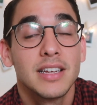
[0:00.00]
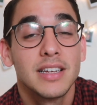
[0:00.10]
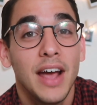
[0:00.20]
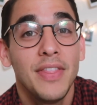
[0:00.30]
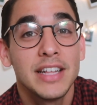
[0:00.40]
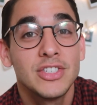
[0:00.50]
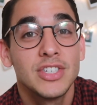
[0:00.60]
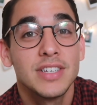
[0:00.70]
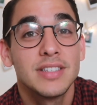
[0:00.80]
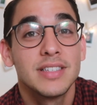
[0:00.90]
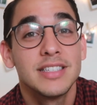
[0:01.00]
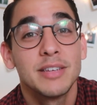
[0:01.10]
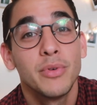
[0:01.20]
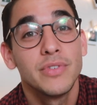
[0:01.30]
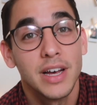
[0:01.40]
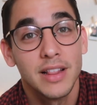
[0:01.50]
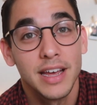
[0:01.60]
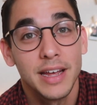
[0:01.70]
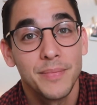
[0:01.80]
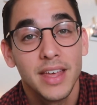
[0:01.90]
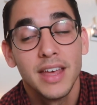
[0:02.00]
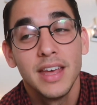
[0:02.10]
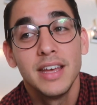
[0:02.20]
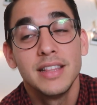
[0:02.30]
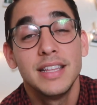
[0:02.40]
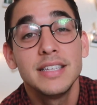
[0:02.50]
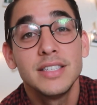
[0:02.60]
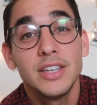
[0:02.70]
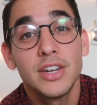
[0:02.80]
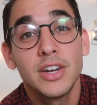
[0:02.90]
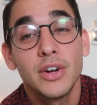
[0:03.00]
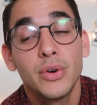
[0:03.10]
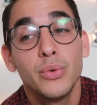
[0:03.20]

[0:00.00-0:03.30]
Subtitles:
And that's just since I moved to LA. This year